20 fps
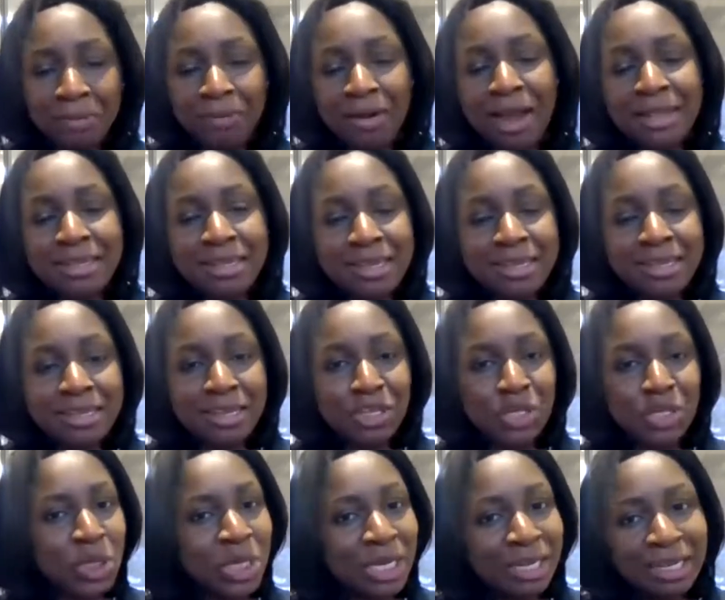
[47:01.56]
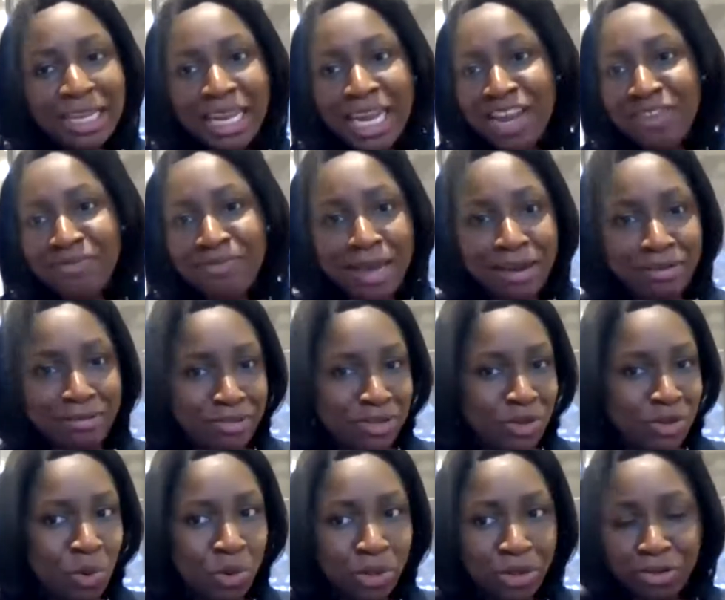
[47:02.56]
processes. You shouldn't leave medical
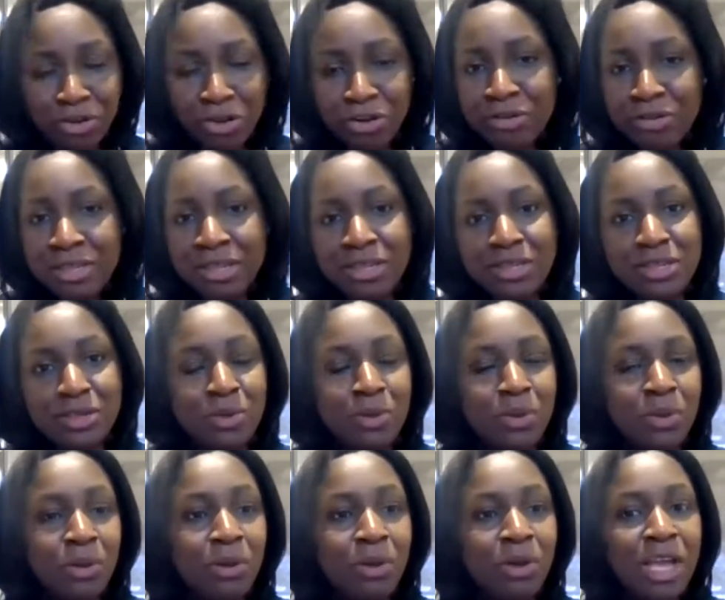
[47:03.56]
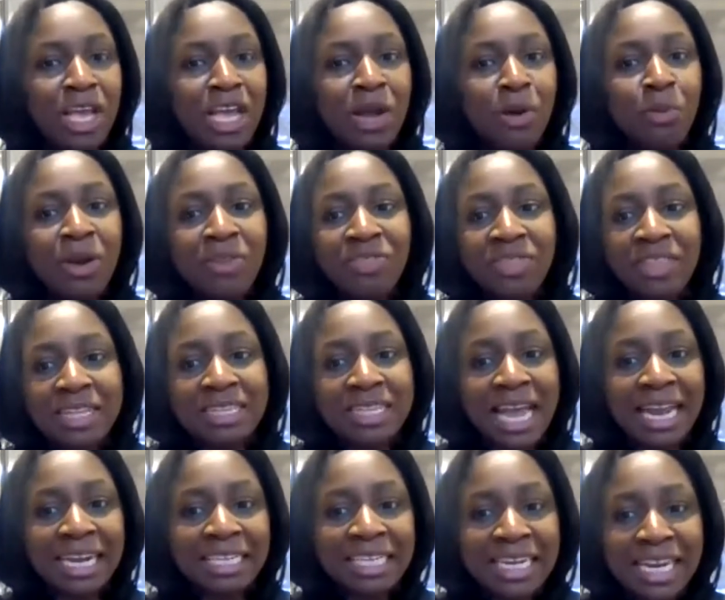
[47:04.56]
school or nursing school with this
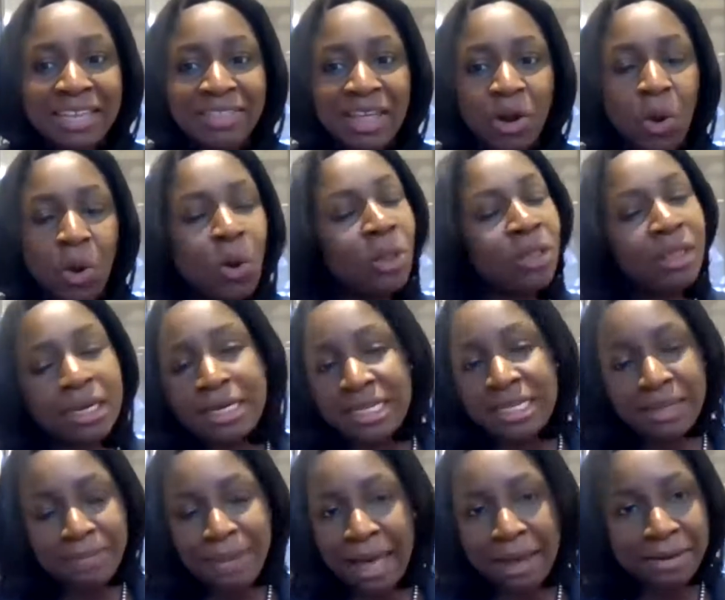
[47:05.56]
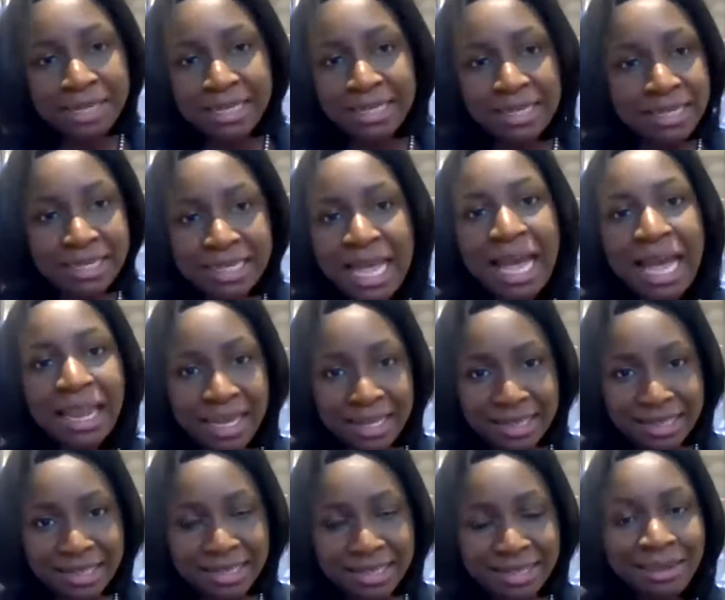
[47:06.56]
idea that all it is about is the
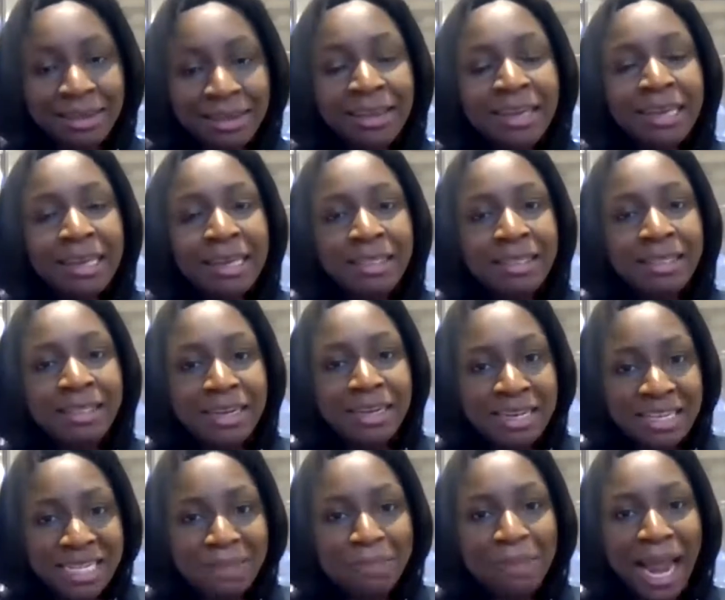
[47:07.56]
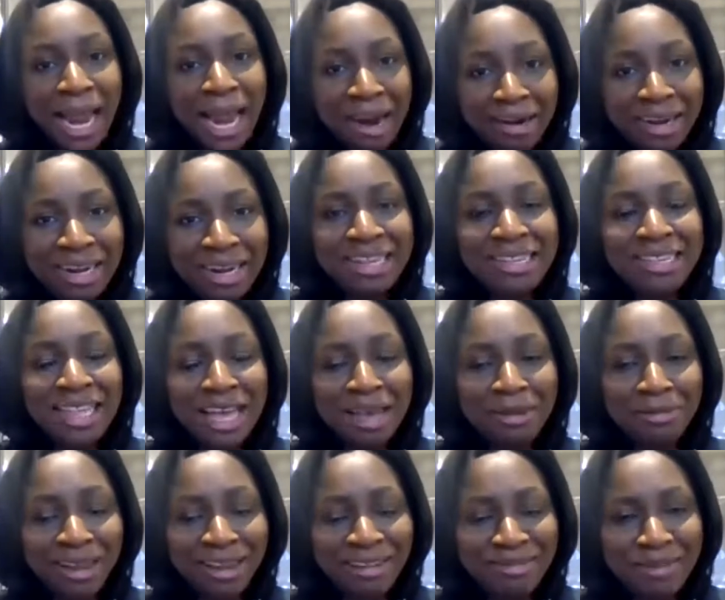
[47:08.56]
science. The disparities
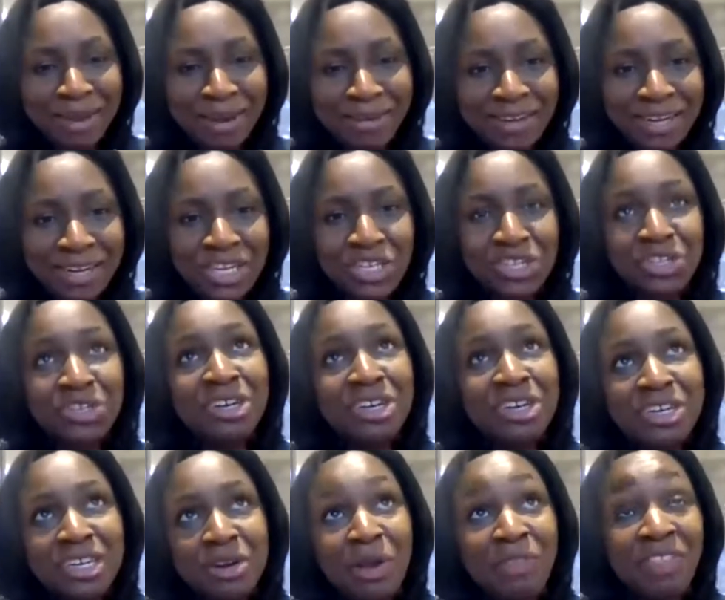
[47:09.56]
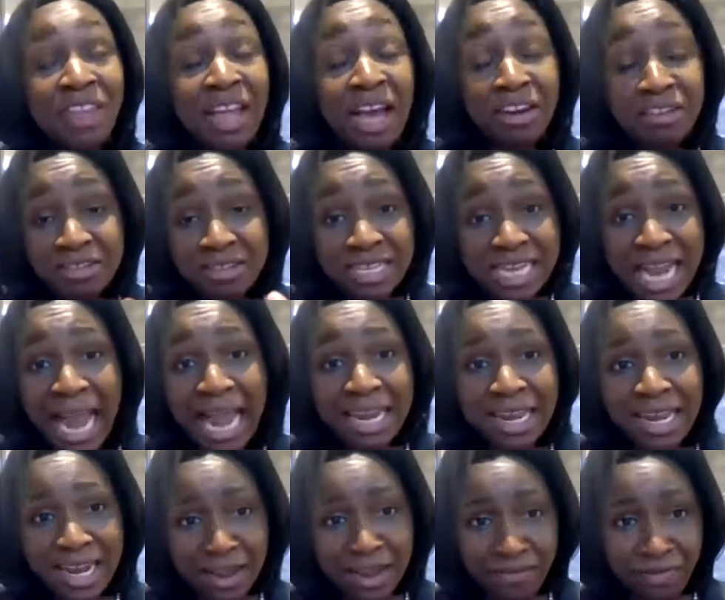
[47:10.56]
that we experience and the
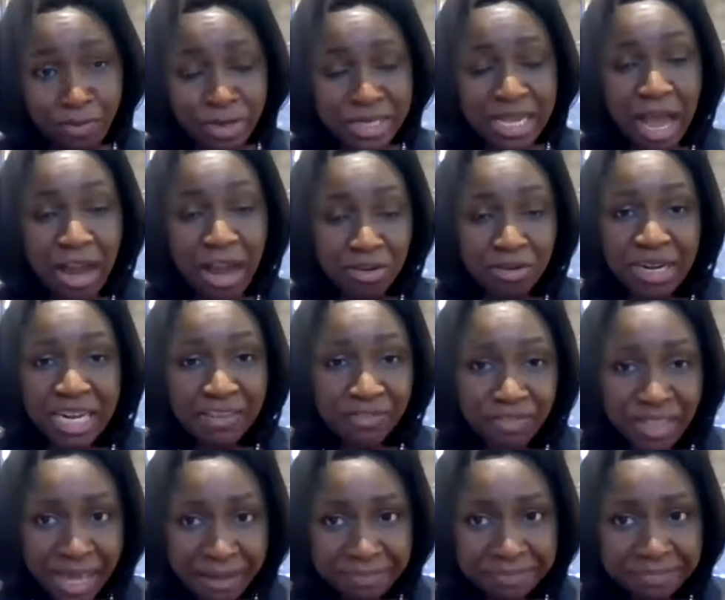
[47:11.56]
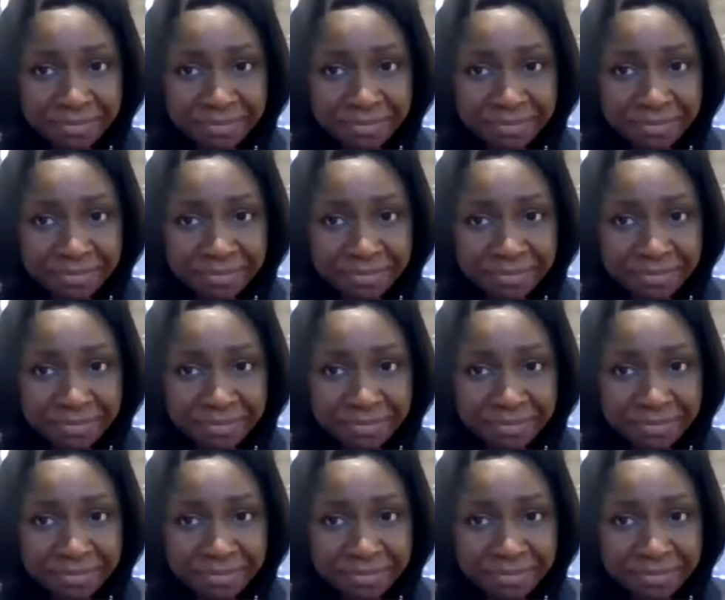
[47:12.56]
understanding of what's underneath them